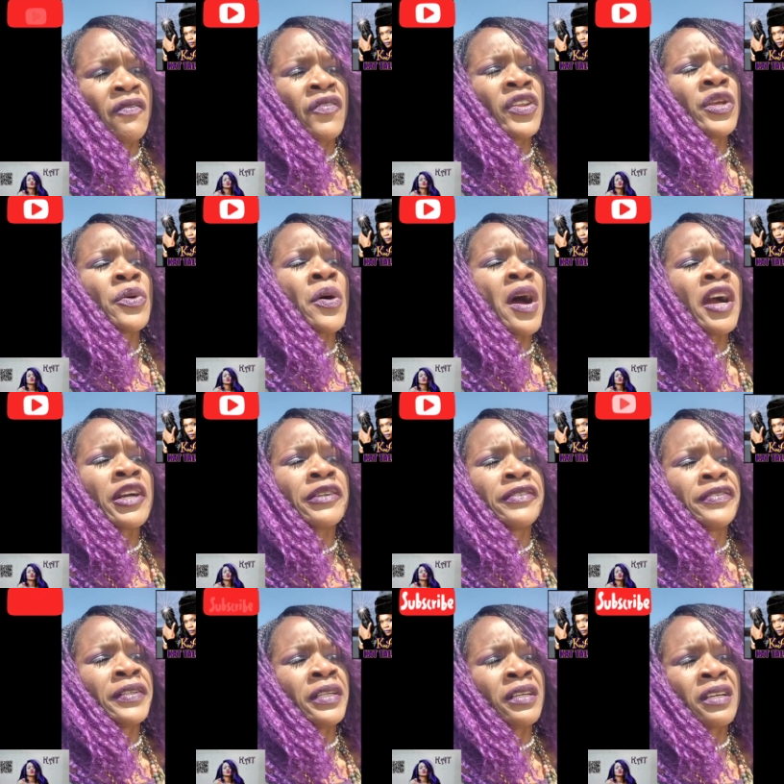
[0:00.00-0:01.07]

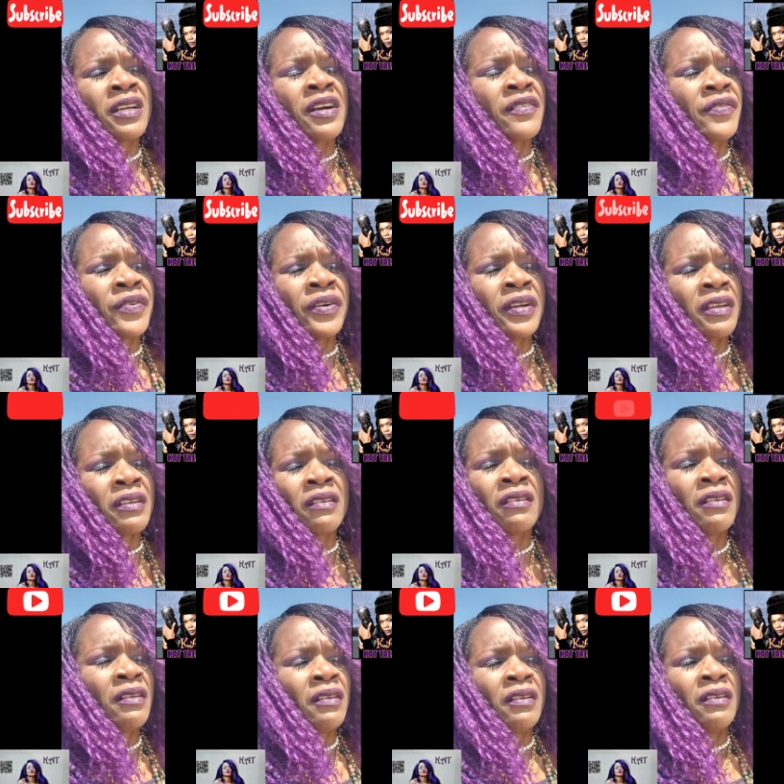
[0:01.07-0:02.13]
videography covering
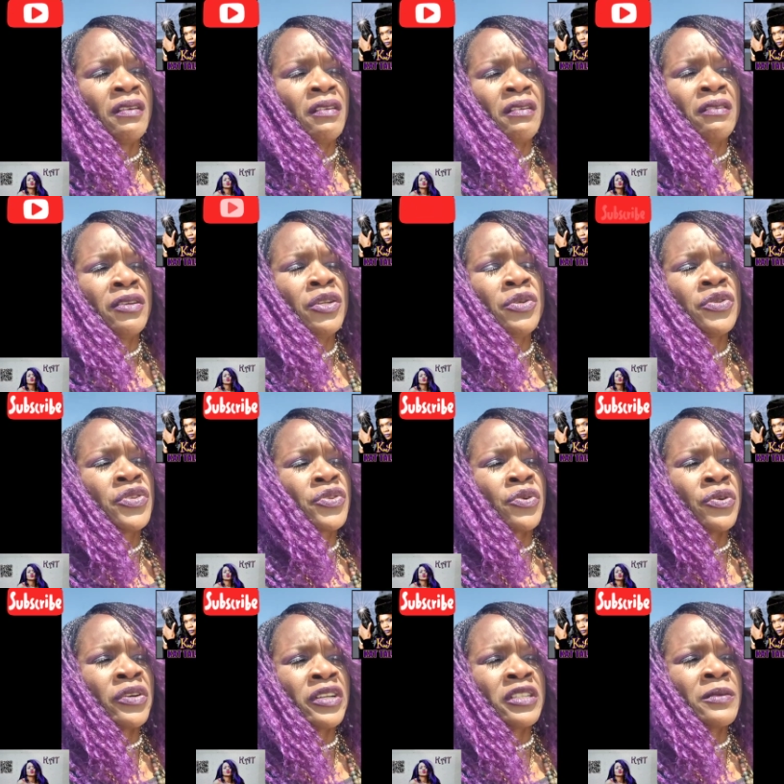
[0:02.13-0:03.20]
news
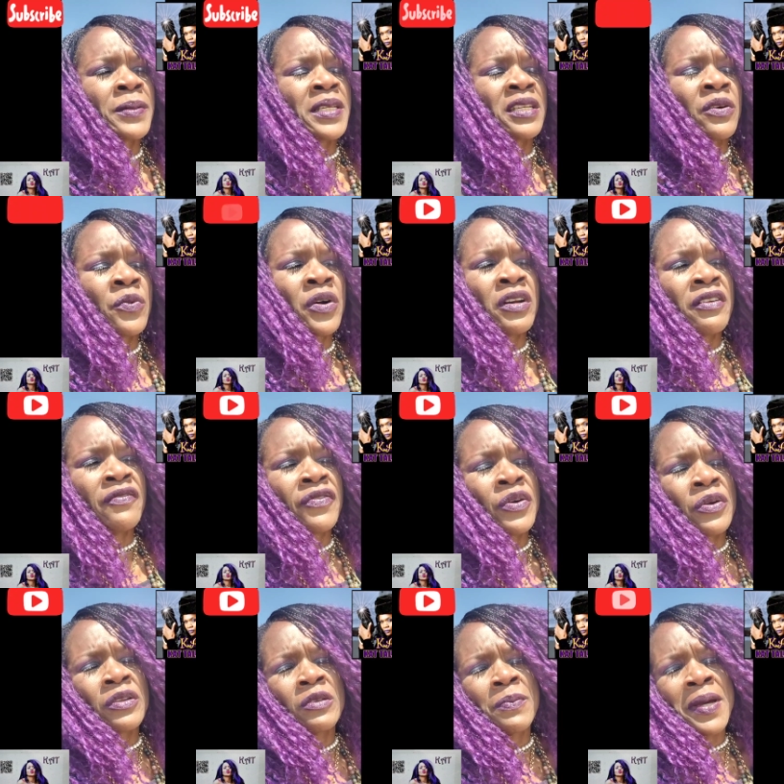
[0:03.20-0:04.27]
stories, because I wanted to
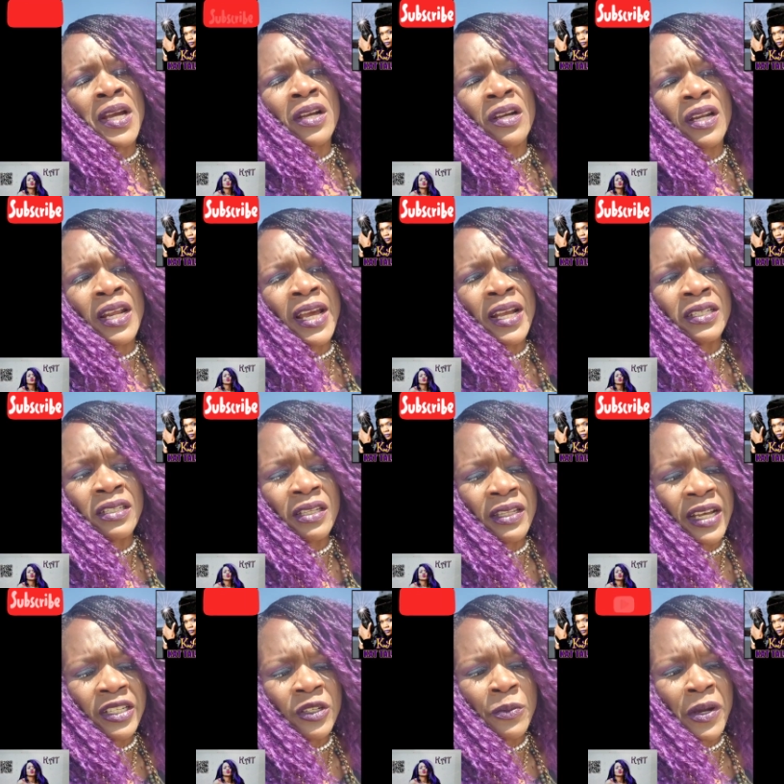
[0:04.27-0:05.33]
focus back on acting.
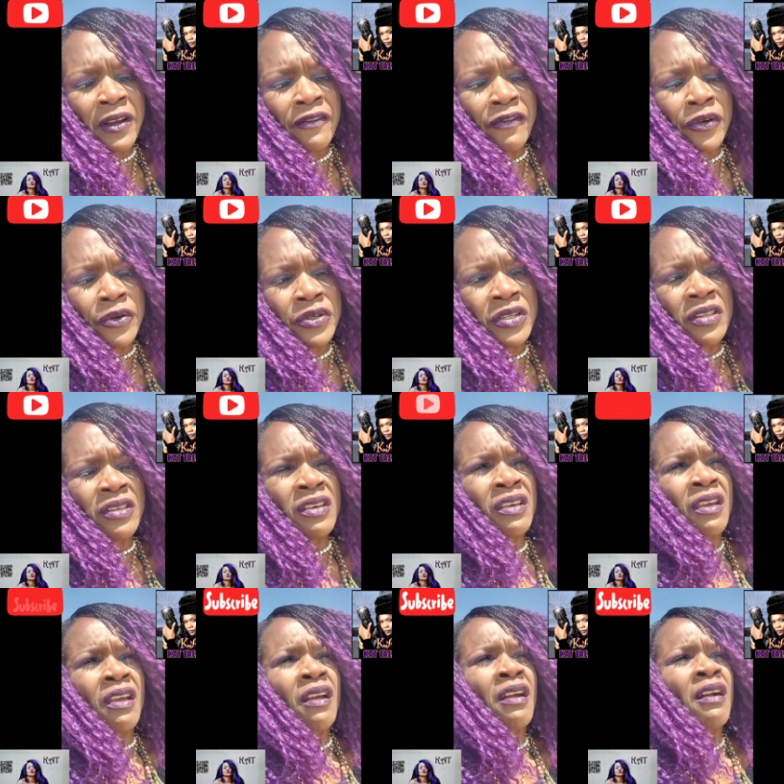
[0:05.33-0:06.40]
That's my first
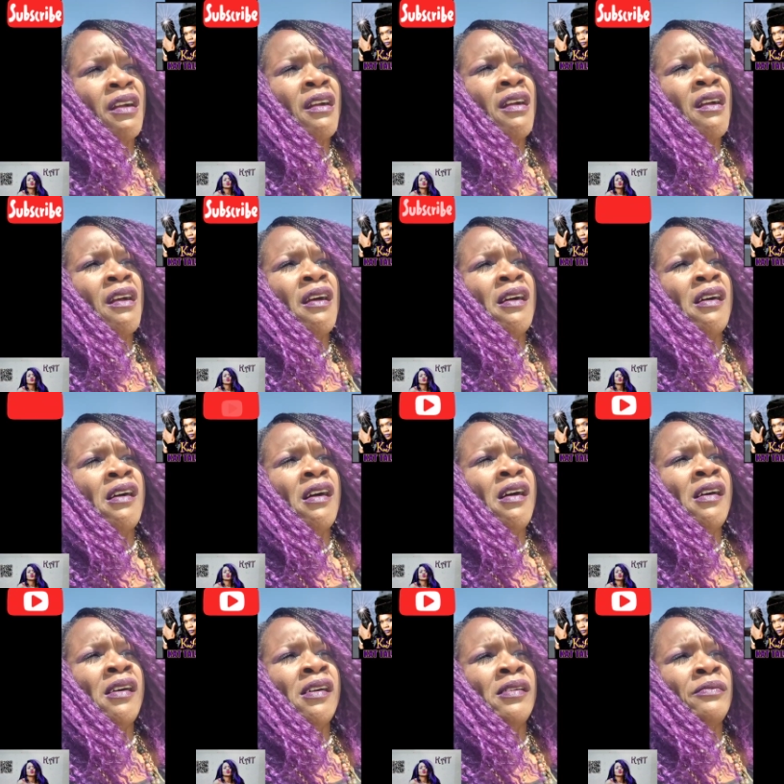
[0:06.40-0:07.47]
thing.
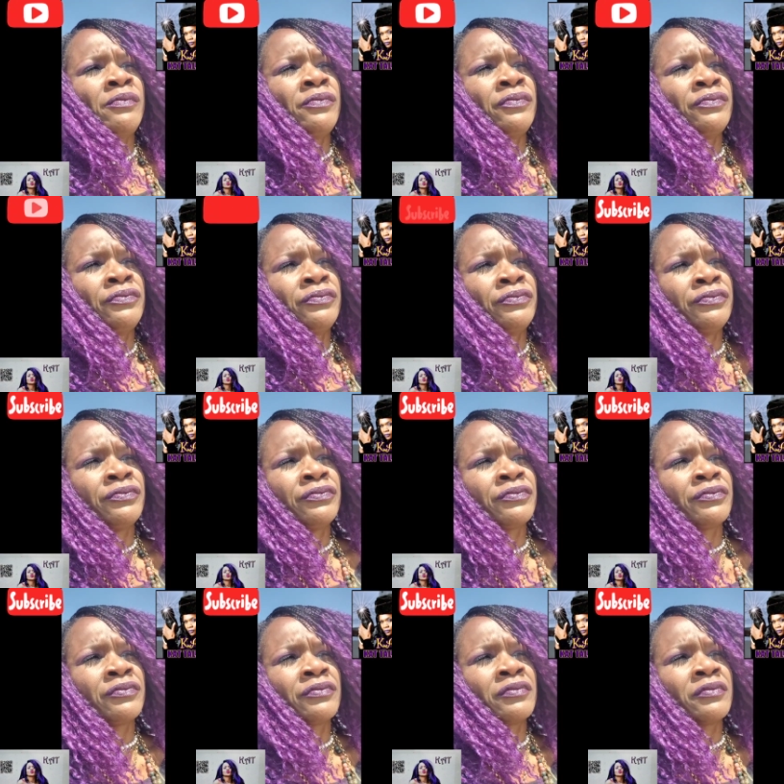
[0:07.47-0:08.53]

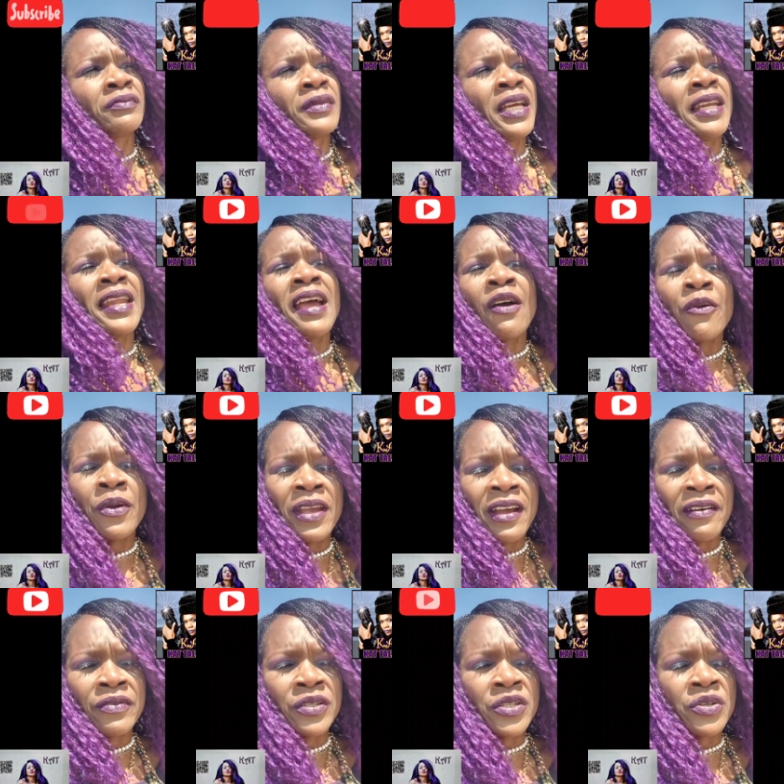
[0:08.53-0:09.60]
And now we
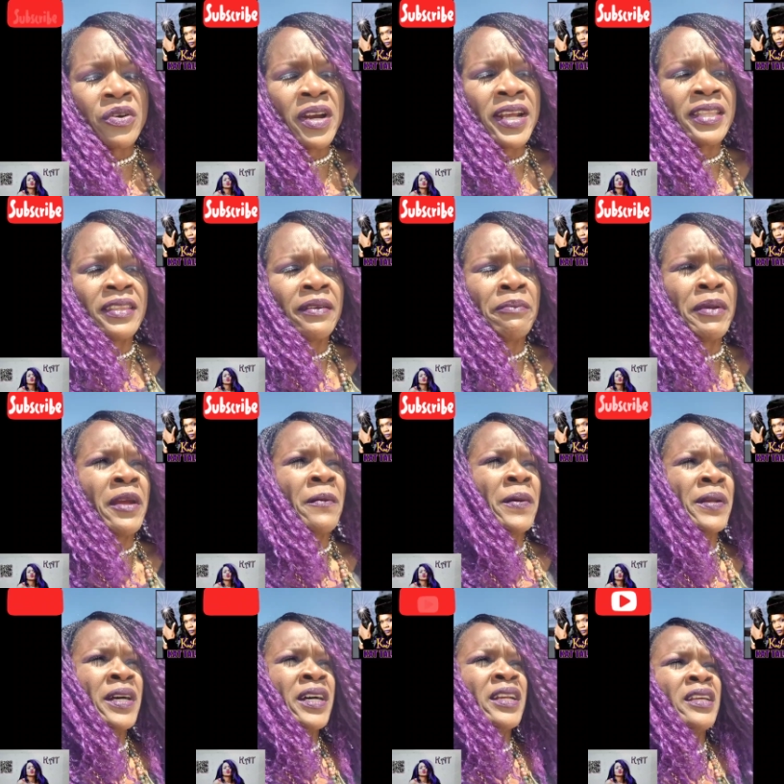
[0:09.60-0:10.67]
have a strike that may or
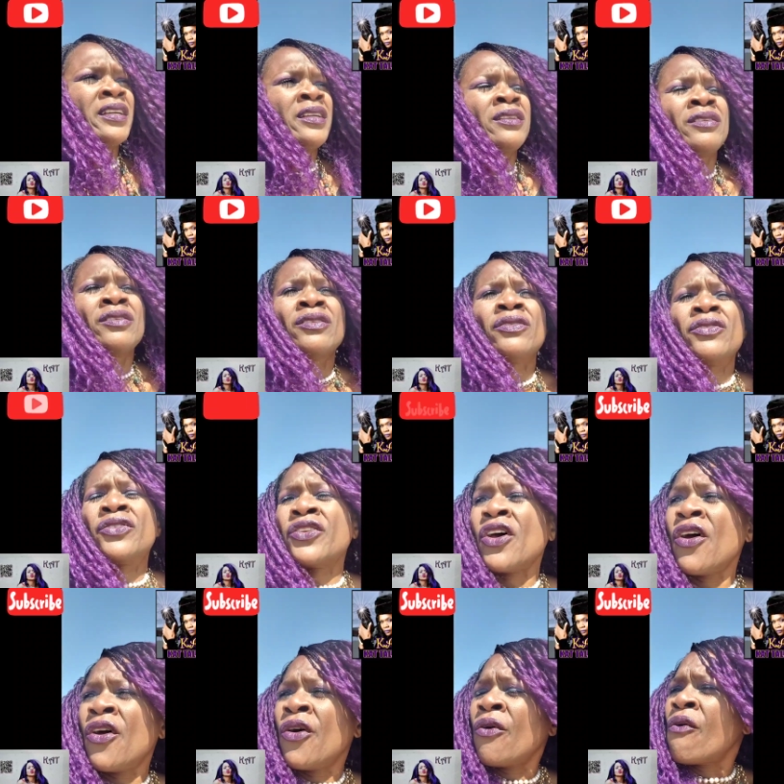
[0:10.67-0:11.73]
may not end.
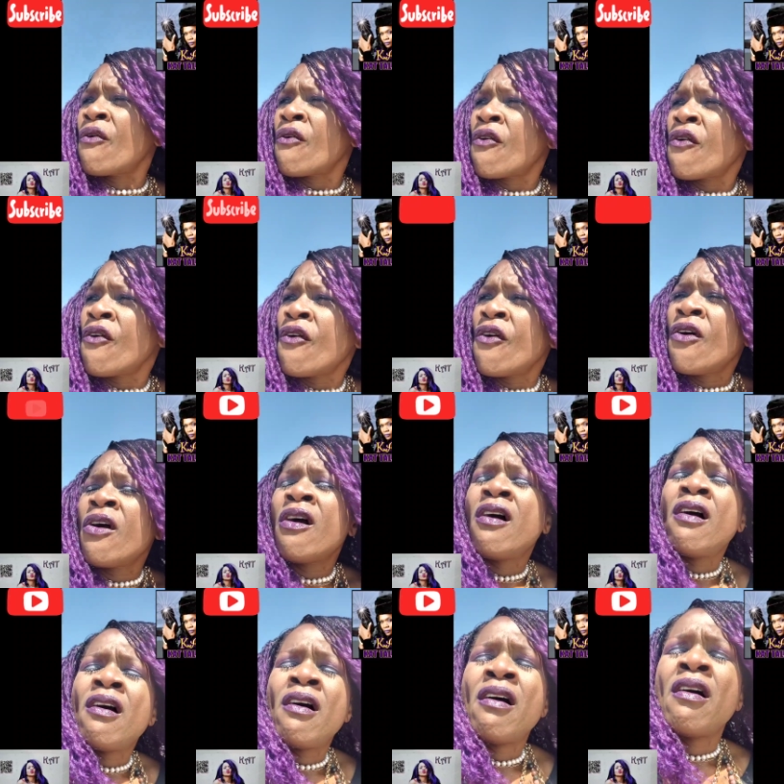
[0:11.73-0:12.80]
So
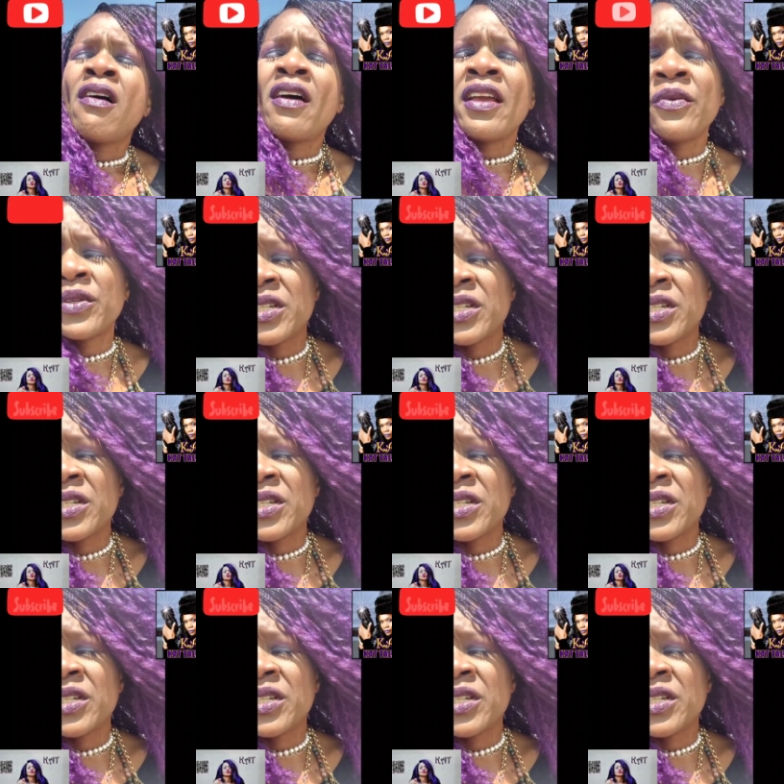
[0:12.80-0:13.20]
it